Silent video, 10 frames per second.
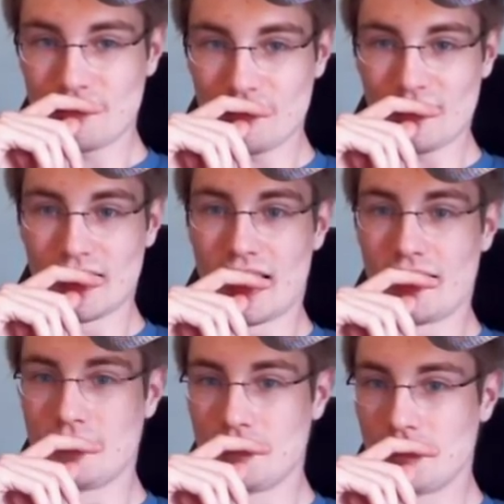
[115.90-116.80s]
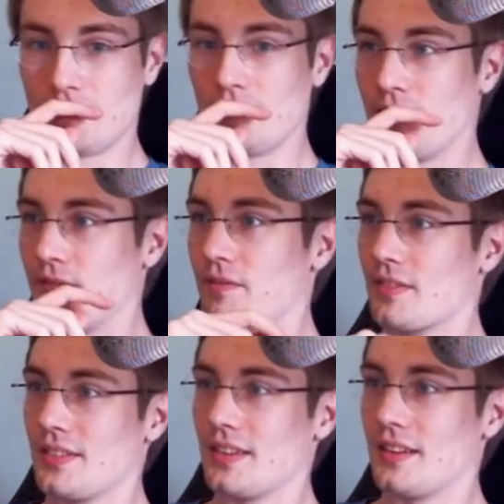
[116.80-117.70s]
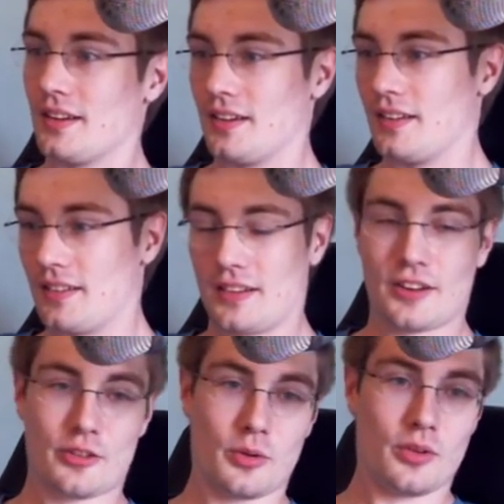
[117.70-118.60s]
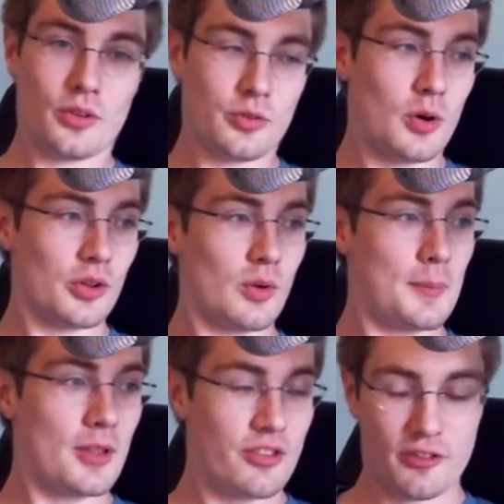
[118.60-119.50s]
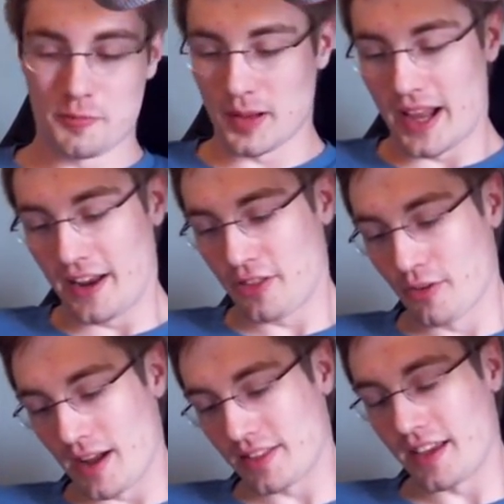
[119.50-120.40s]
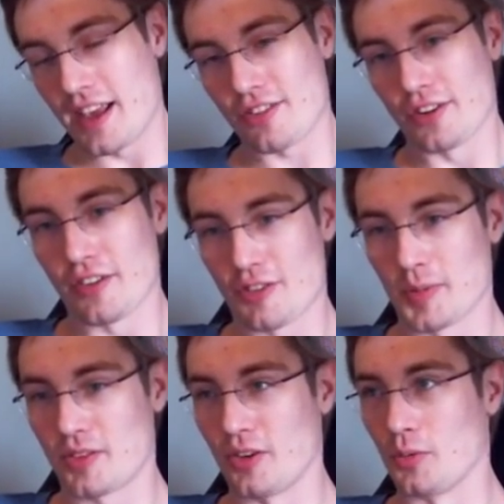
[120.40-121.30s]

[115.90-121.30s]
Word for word: Probably find people this way as well. And, so, so what were the weapons yeah. you've played throughout the history of Splatoon